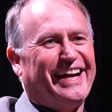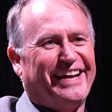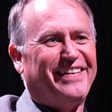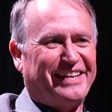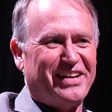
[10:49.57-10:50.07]

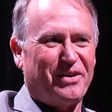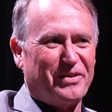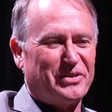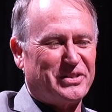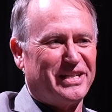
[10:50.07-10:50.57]
I'm like, no,
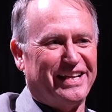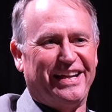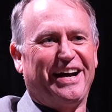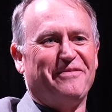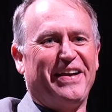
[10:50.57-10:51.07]
you'll
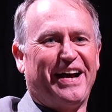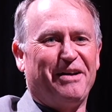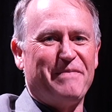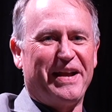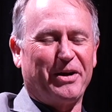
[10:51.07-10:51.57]
see. I'll make,
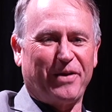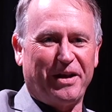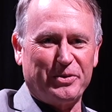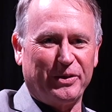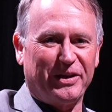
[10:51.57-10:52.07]
I'll make, a,
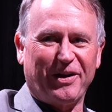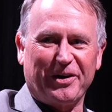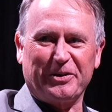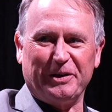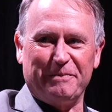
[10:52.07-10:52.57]
I'll do a little
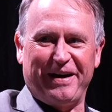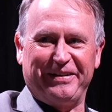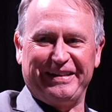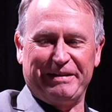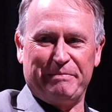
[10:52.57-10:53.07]
article
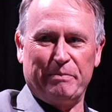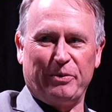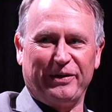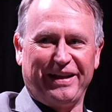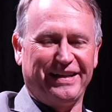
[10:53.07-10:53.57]
about it, and
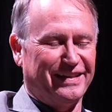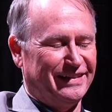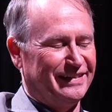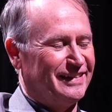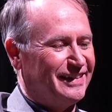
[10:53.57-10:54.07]
people will like it.